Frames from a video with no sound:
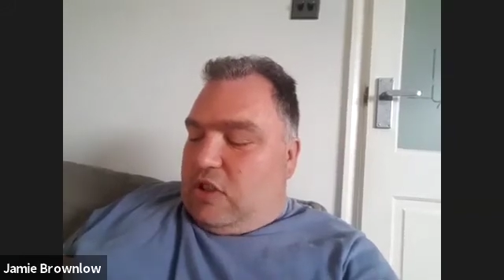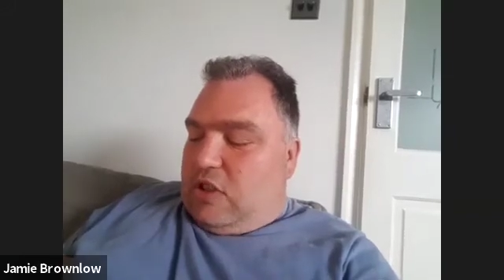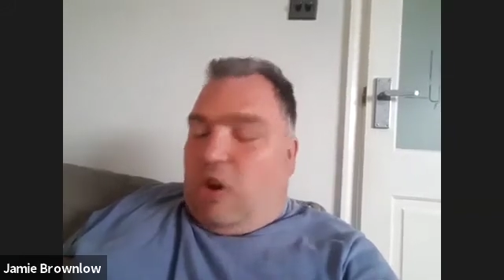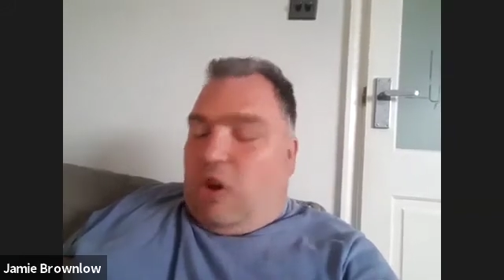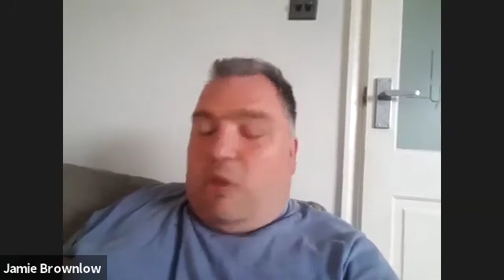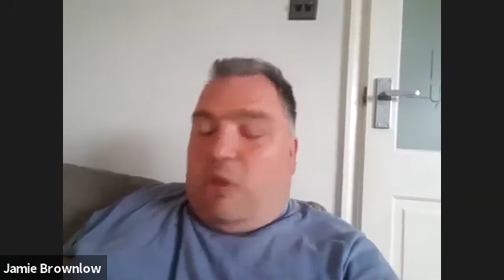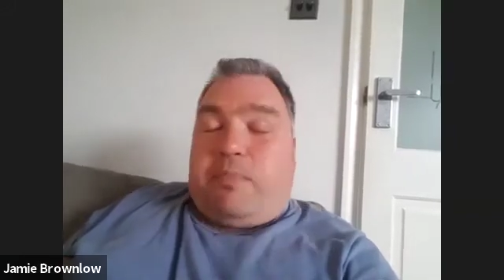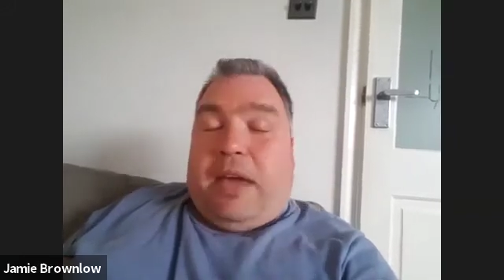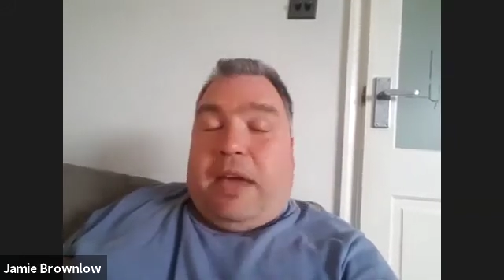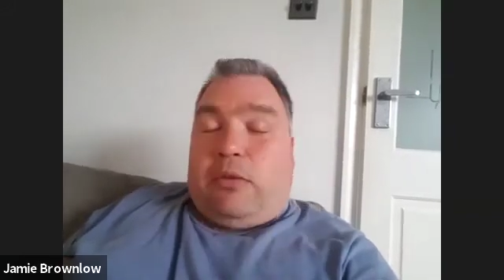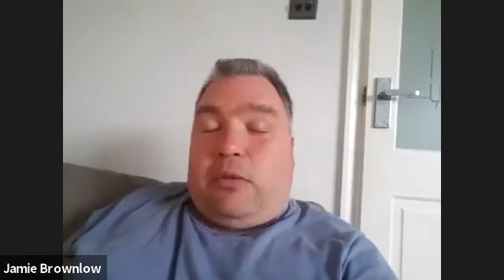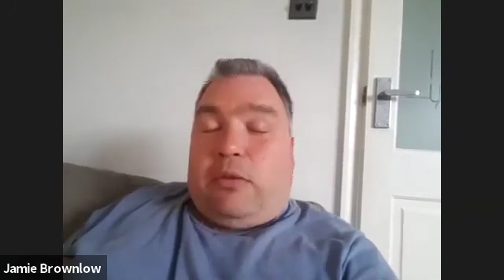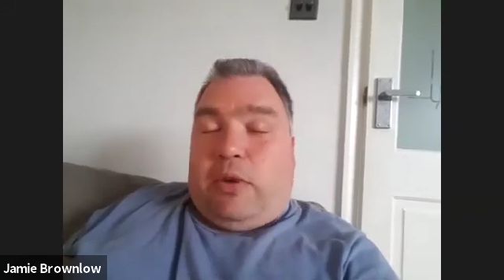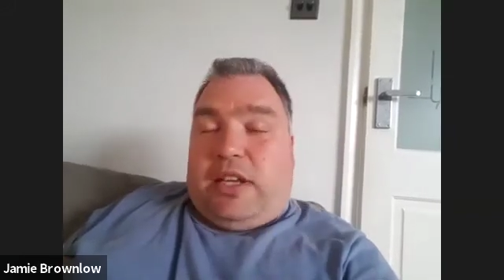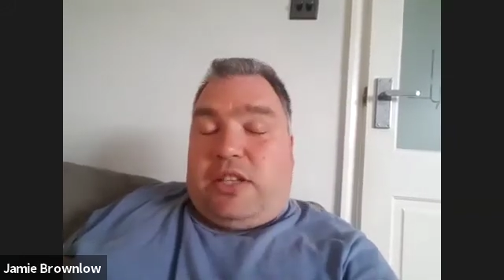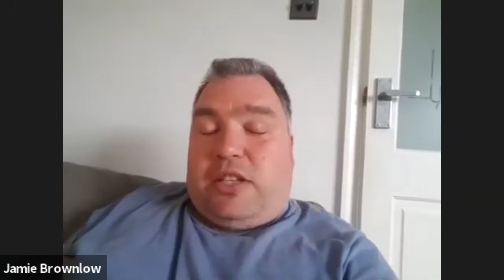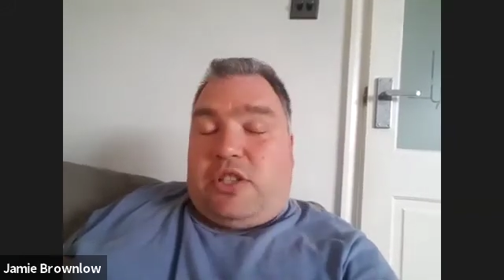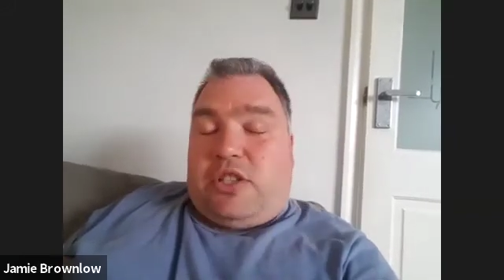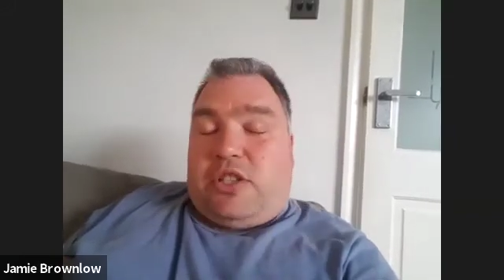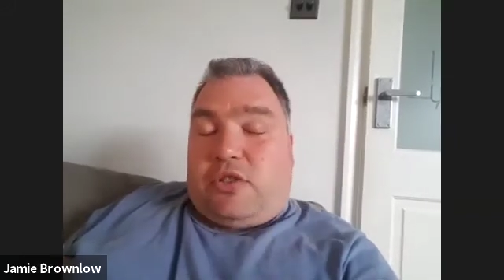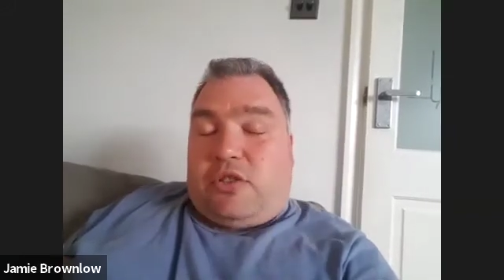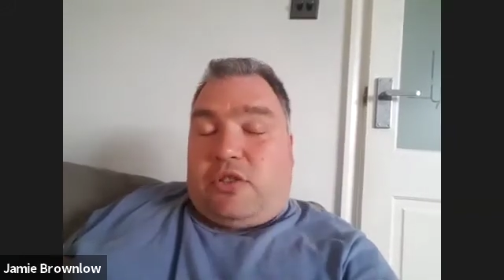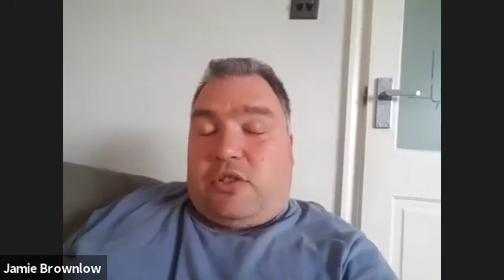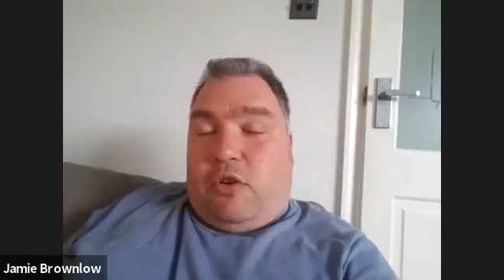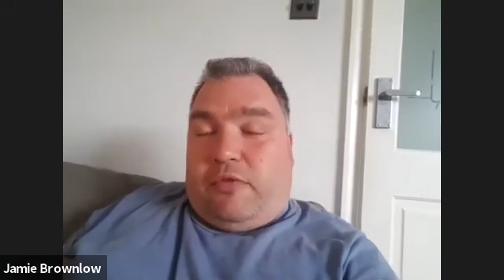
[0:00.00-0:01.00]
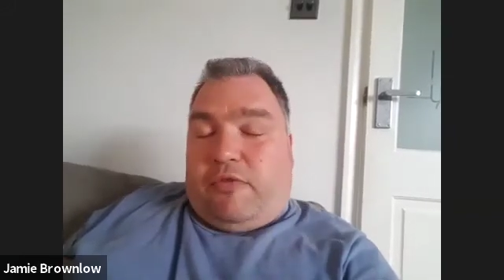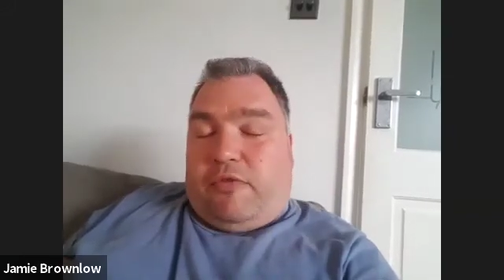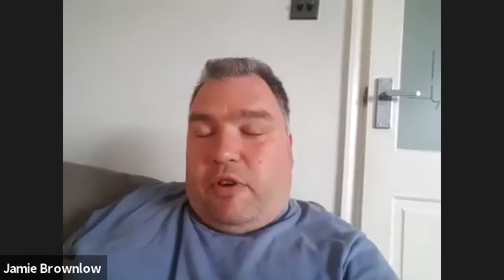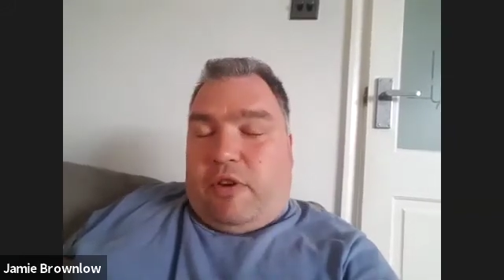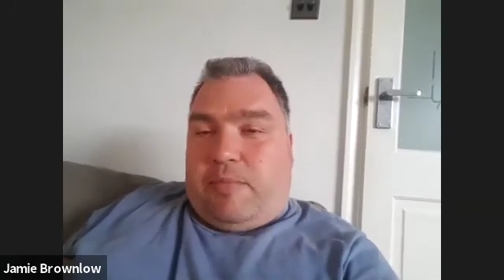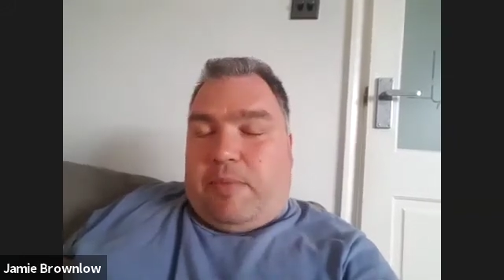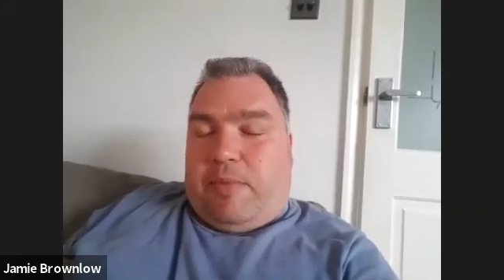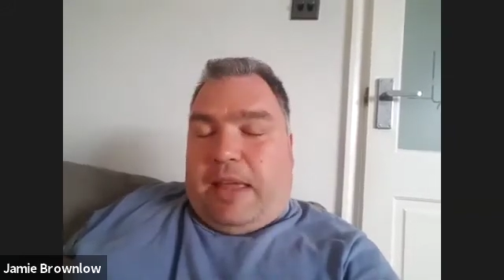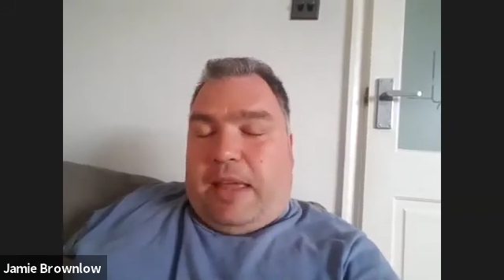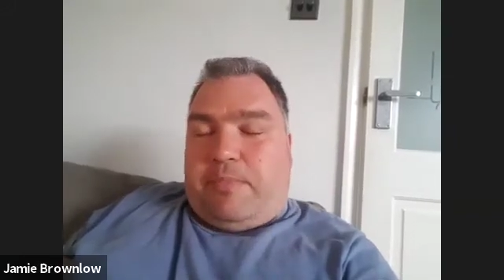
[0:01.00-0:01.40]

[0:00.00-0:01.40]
a penalty. She's got a £3